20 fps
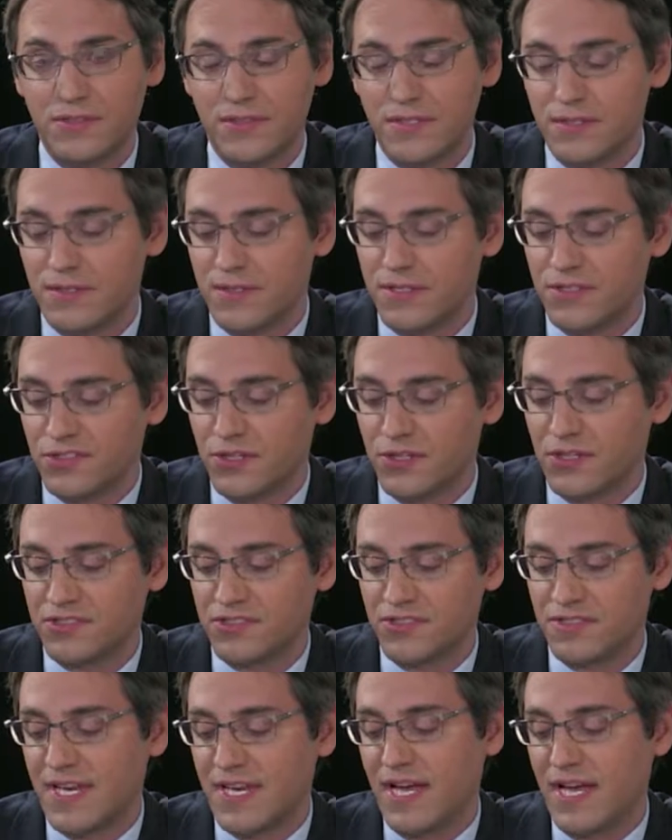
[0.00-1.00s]
the
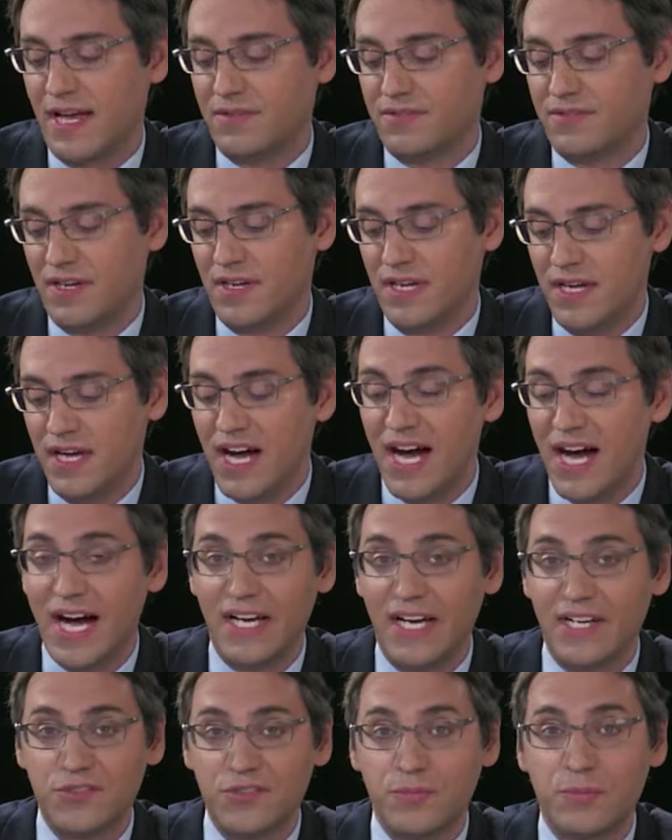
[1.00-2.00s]
stocks that have
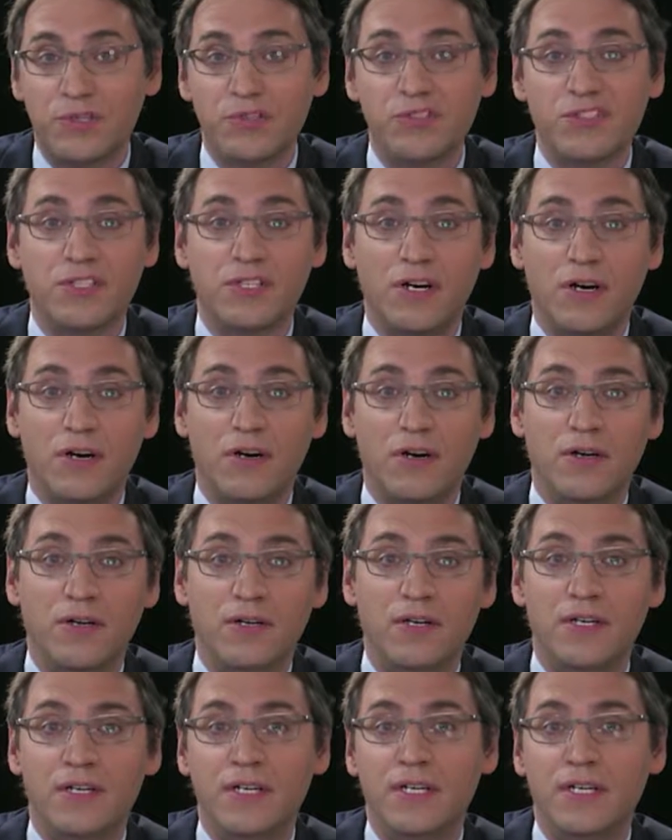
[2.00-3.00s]
high exposure
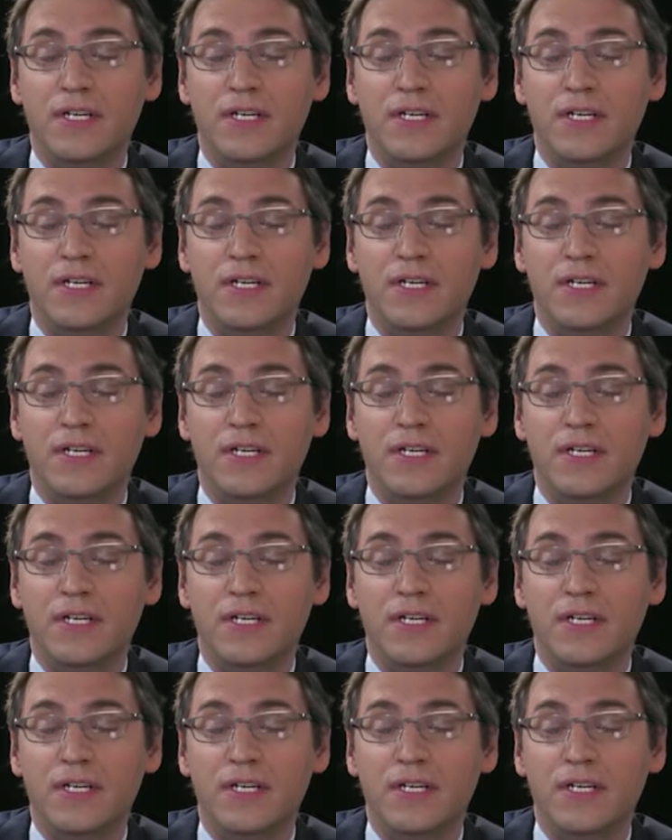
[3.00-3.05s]
on